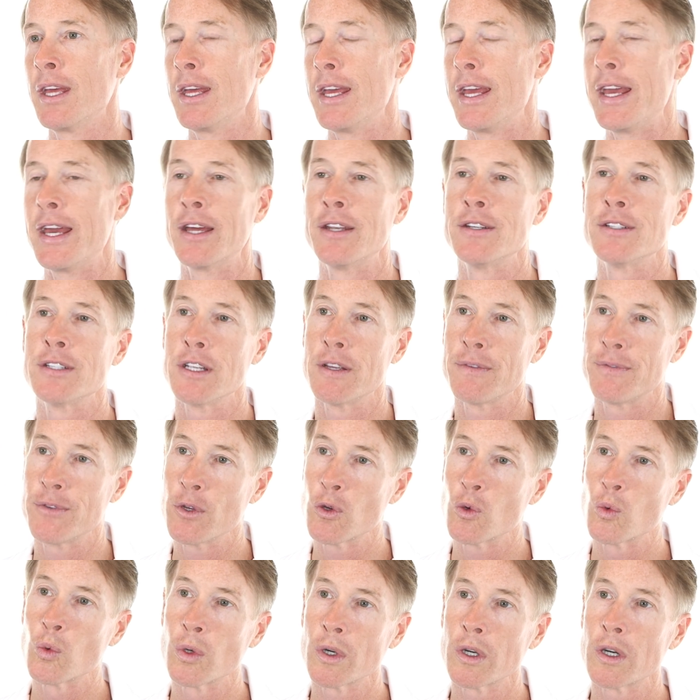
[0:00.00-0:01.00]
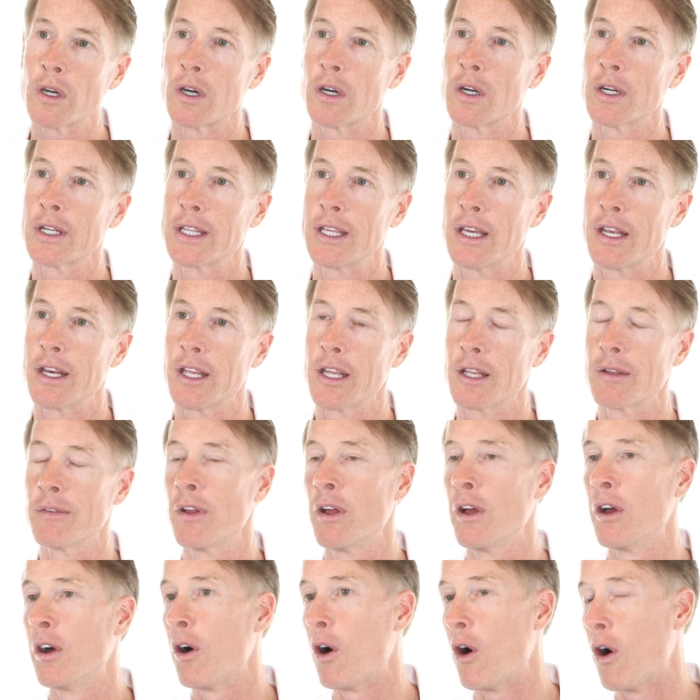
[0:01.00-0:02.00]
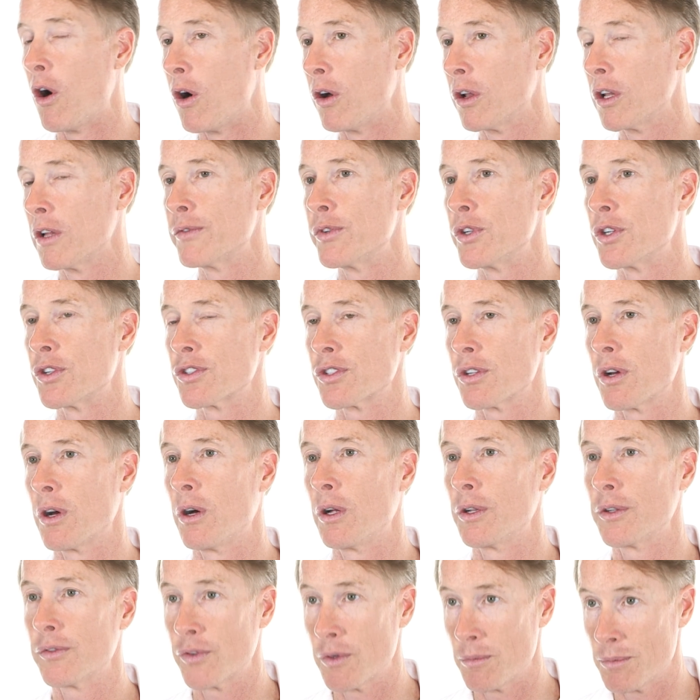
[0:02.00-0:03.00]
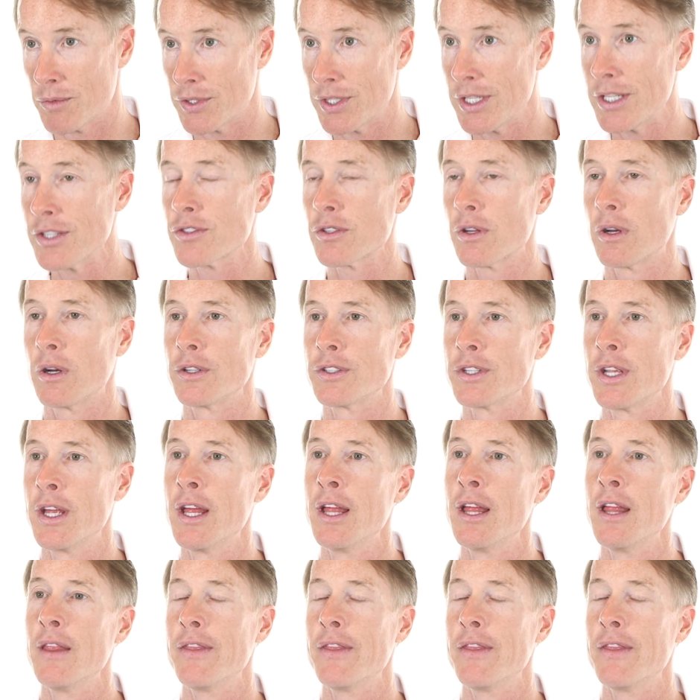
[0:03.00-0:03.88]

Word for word: And if you were getting all of your salt from sea salt,